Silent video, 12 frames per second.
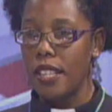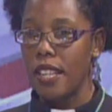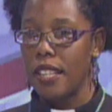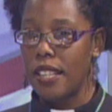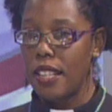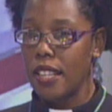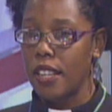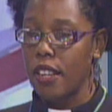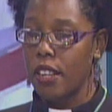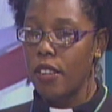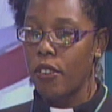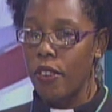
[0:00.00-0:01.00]
it's the
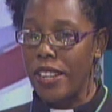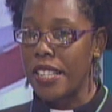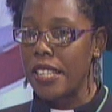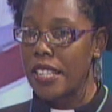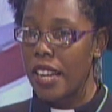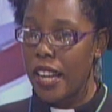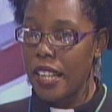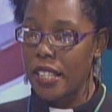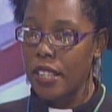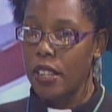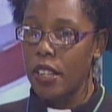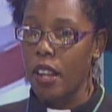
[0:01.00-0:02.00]
written
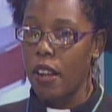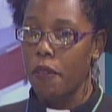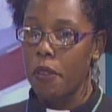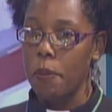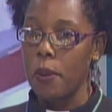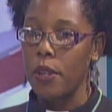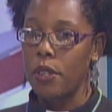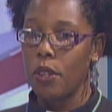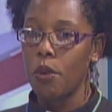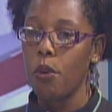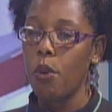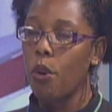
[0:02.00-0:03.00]
title of the person
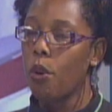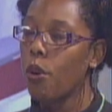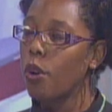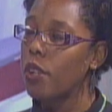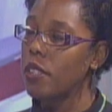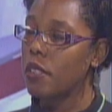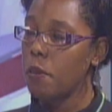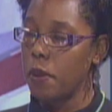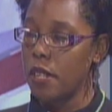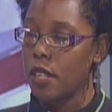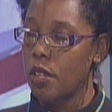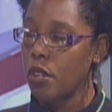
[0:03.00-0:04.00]
who holds the
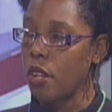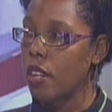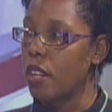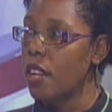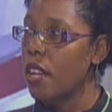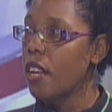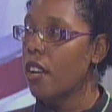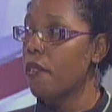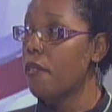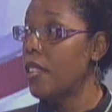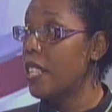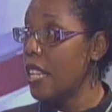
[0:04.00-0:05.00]
position of
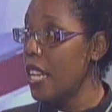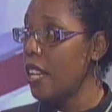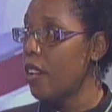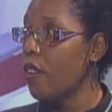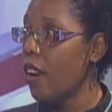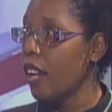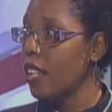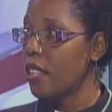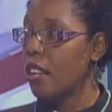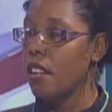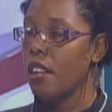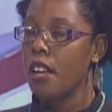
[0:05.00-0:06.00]
the dean and
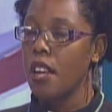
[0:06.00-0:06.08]
rector